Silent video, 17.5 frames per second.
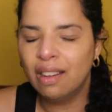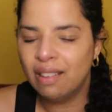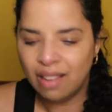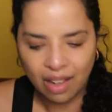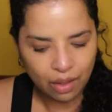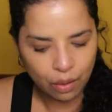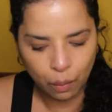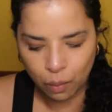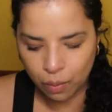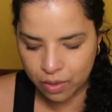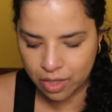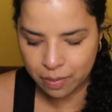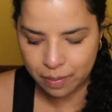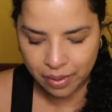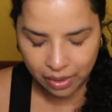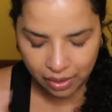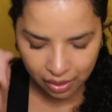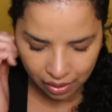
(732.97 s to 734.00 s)
that
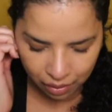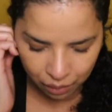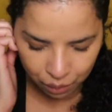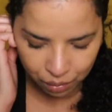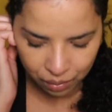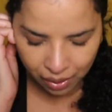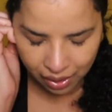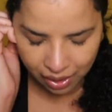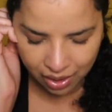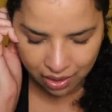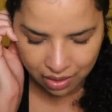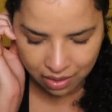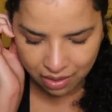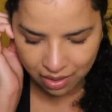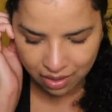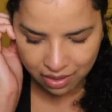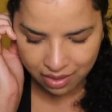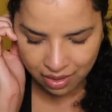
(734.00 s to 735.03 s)
ultimately it really
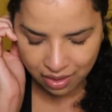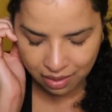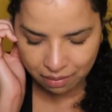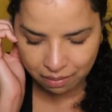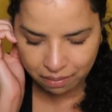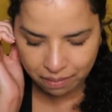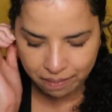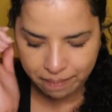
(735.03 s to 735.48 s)
doesn't